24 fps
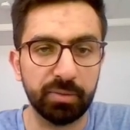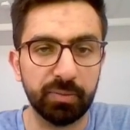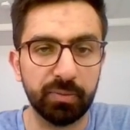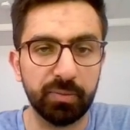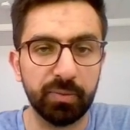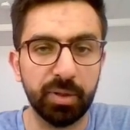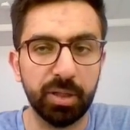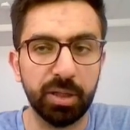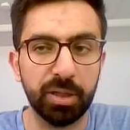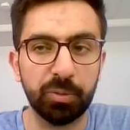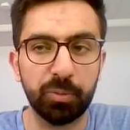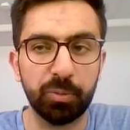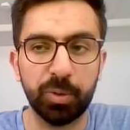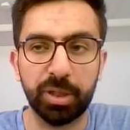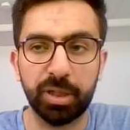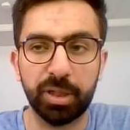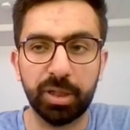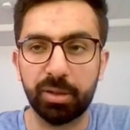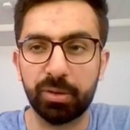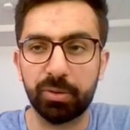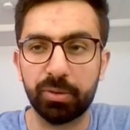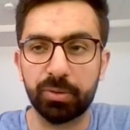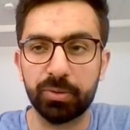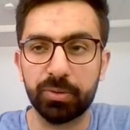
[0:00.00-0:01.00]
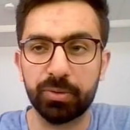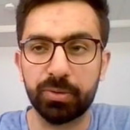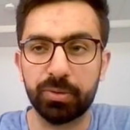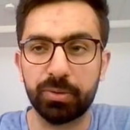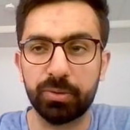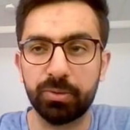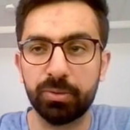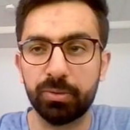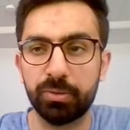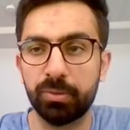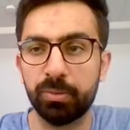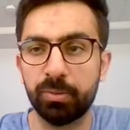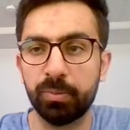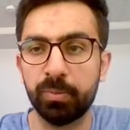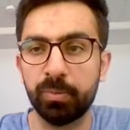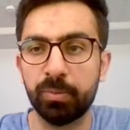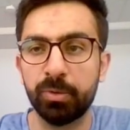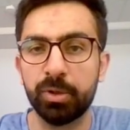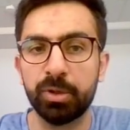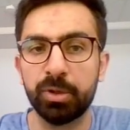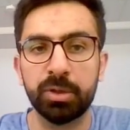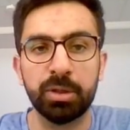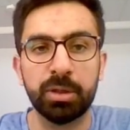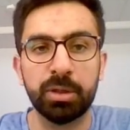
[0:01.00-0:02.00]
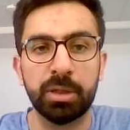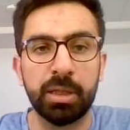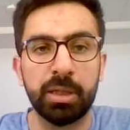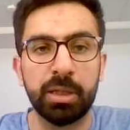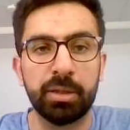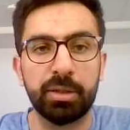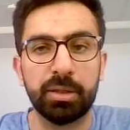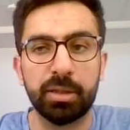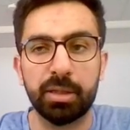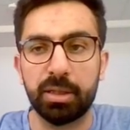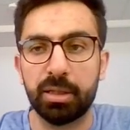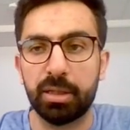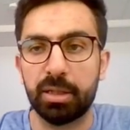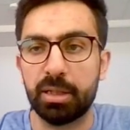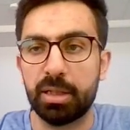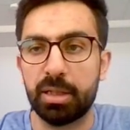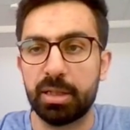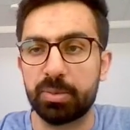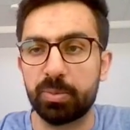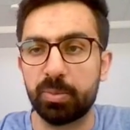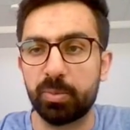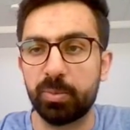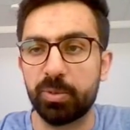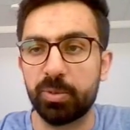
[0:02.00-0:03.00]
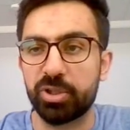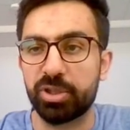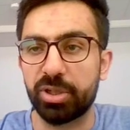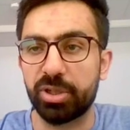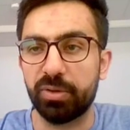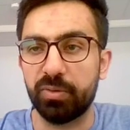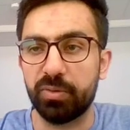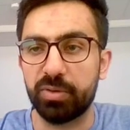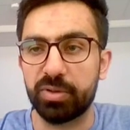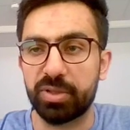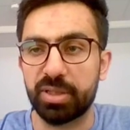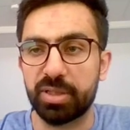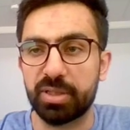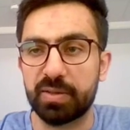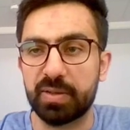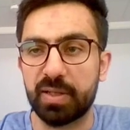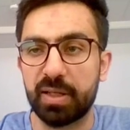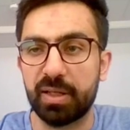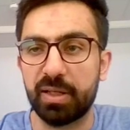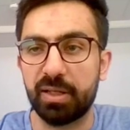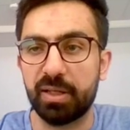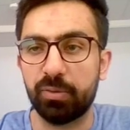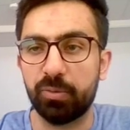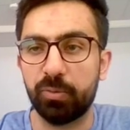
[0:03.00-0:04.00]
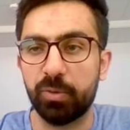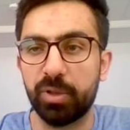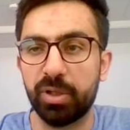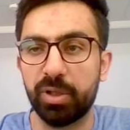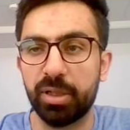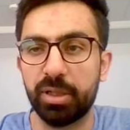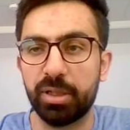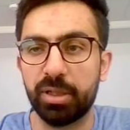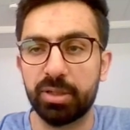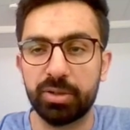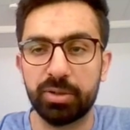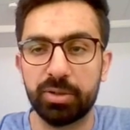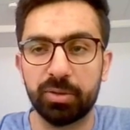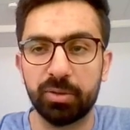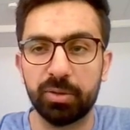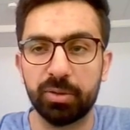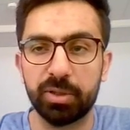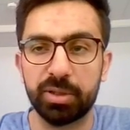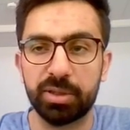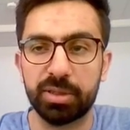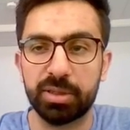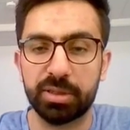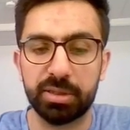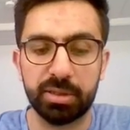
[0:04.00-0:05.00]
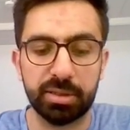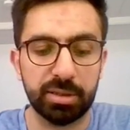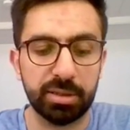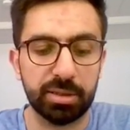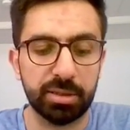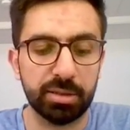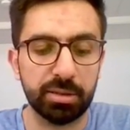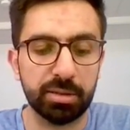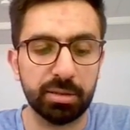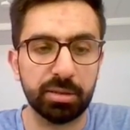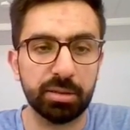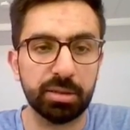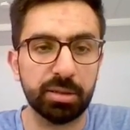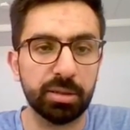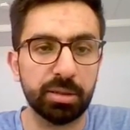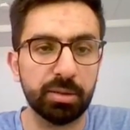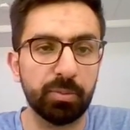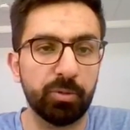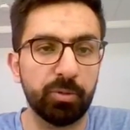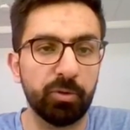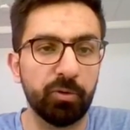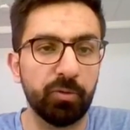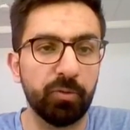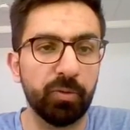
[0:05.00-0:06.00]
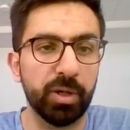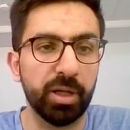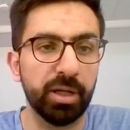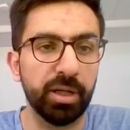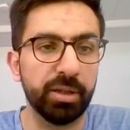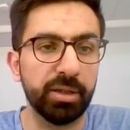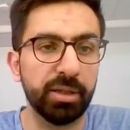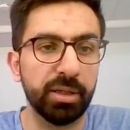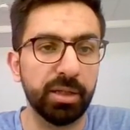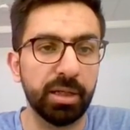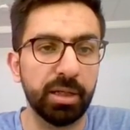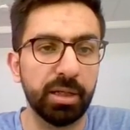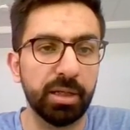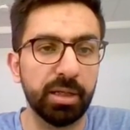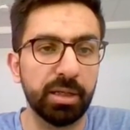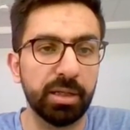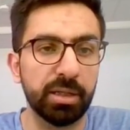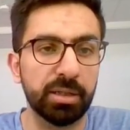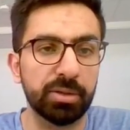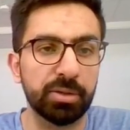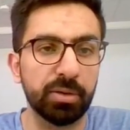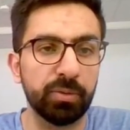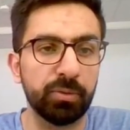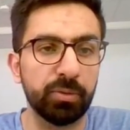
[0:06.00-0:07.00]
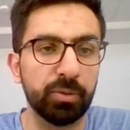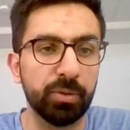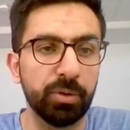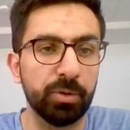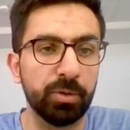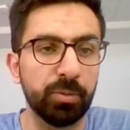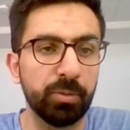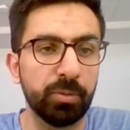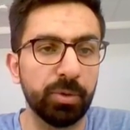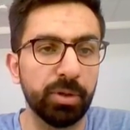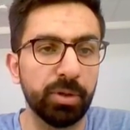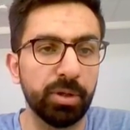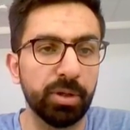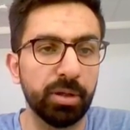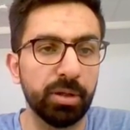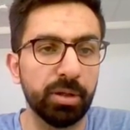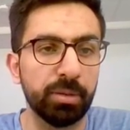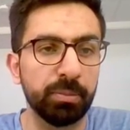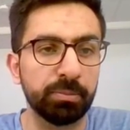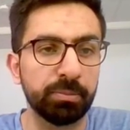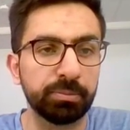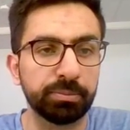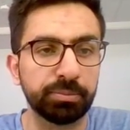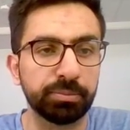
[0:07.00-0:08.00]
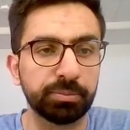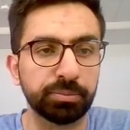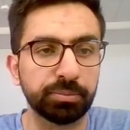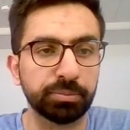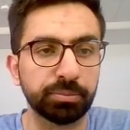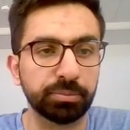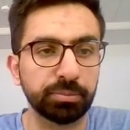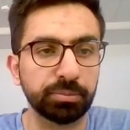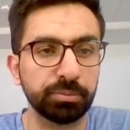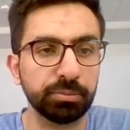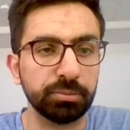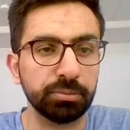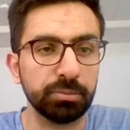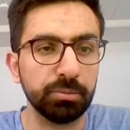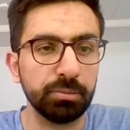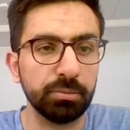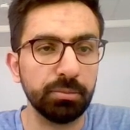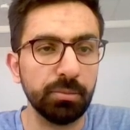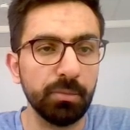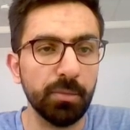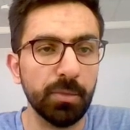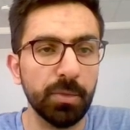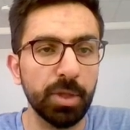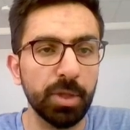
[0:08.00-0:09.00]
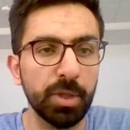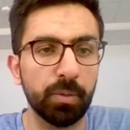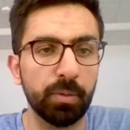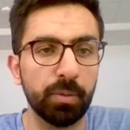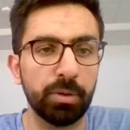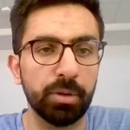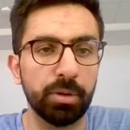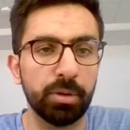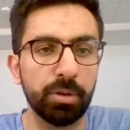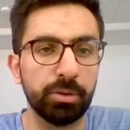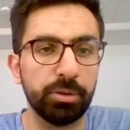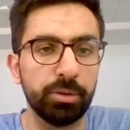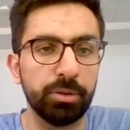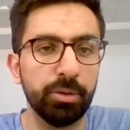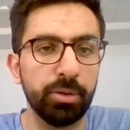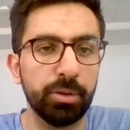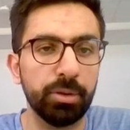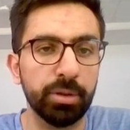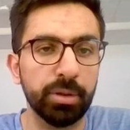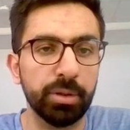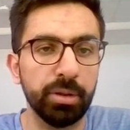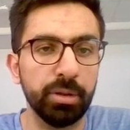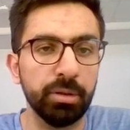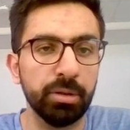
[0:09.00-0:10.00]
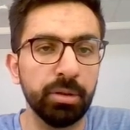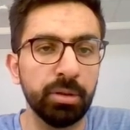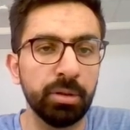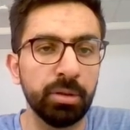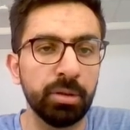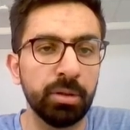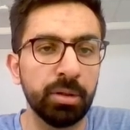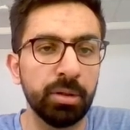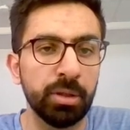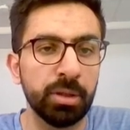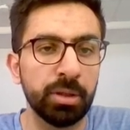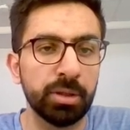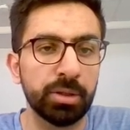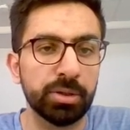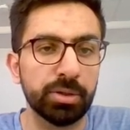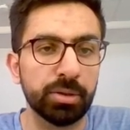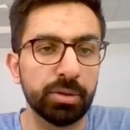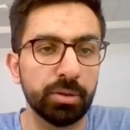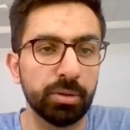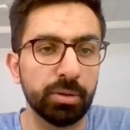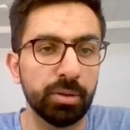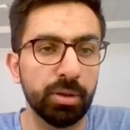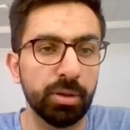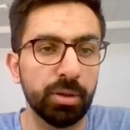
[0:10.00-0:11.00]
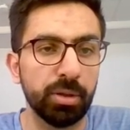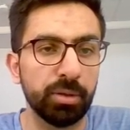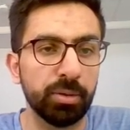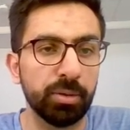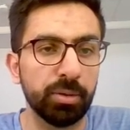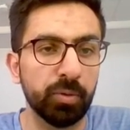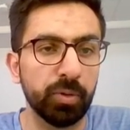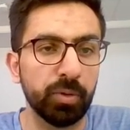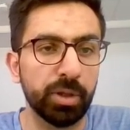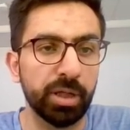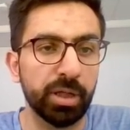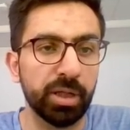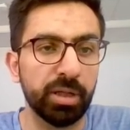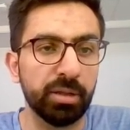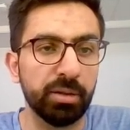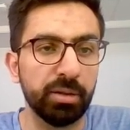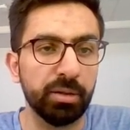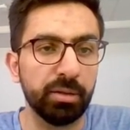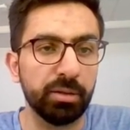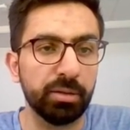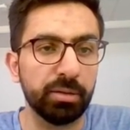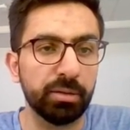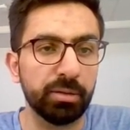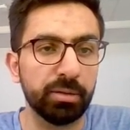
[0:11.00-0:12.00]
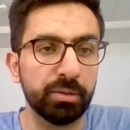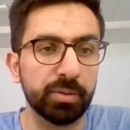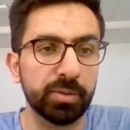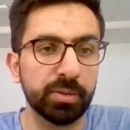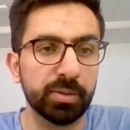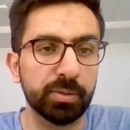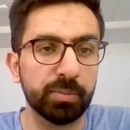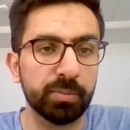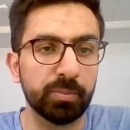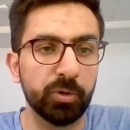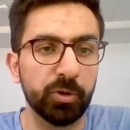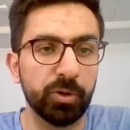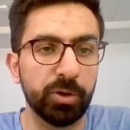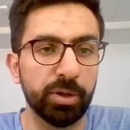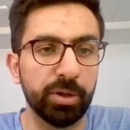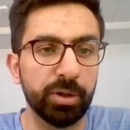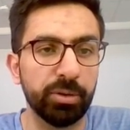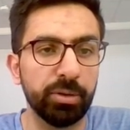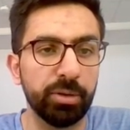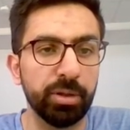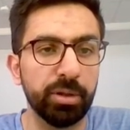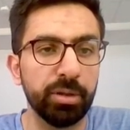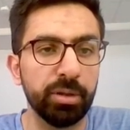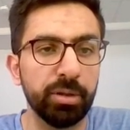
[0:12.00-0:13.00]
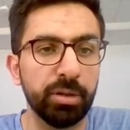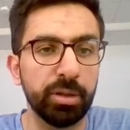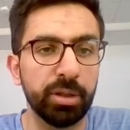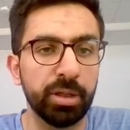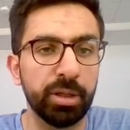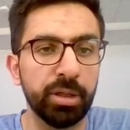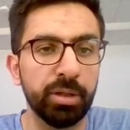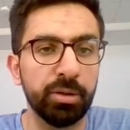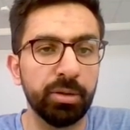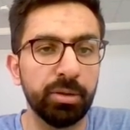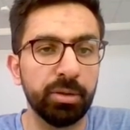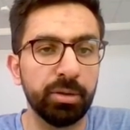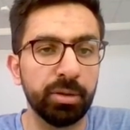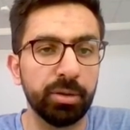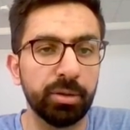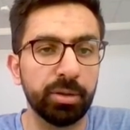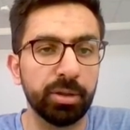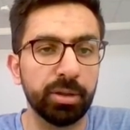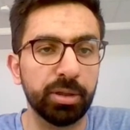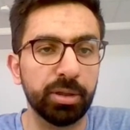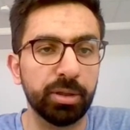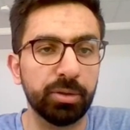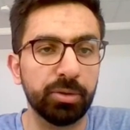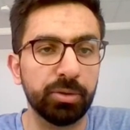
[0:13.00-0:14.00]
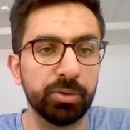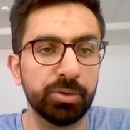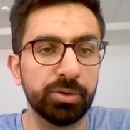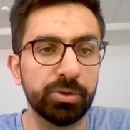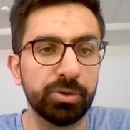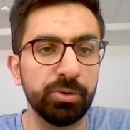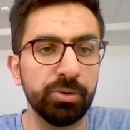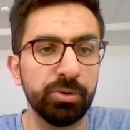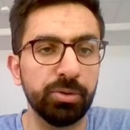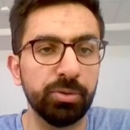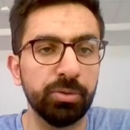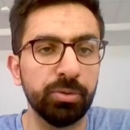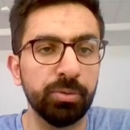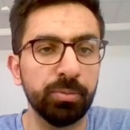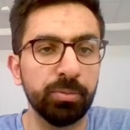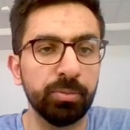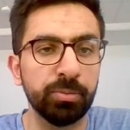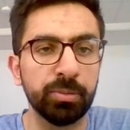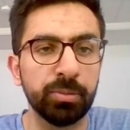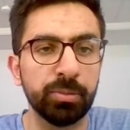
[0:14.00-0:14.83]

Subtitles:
file we can consume. As we mentioned, there is a second way, so let's provide the software with a URL. So we can put the URL here, click consume,